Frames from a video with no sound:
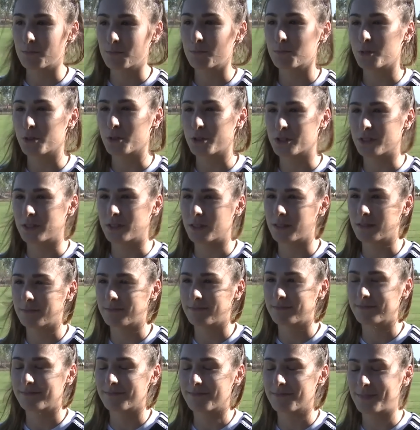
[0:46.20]
put your
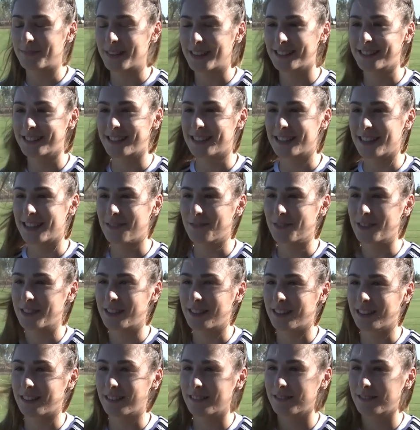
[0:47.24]
best into
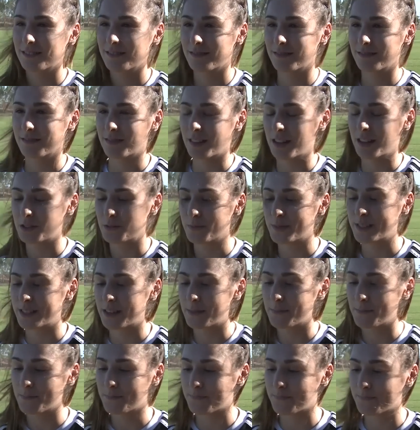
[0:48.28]
everything,
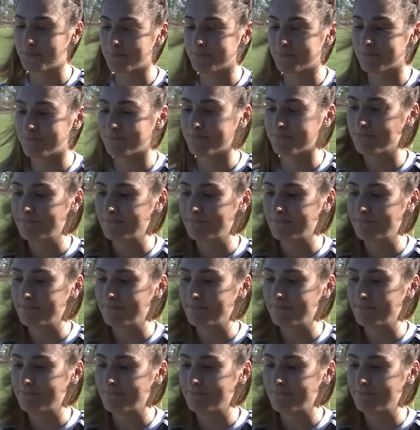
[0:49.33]
100%.